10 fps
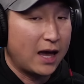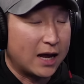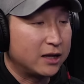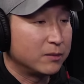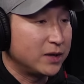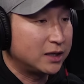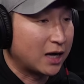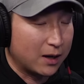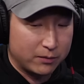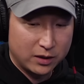And in the
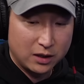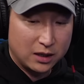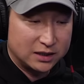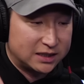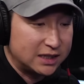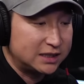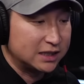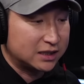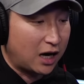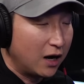meantime,
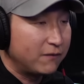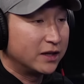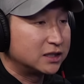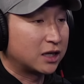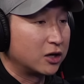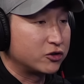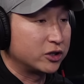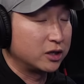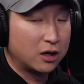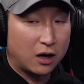citizens of this
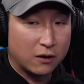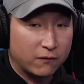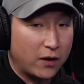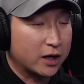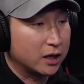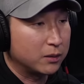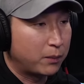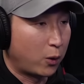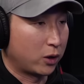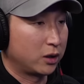country are fucking
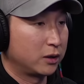poor.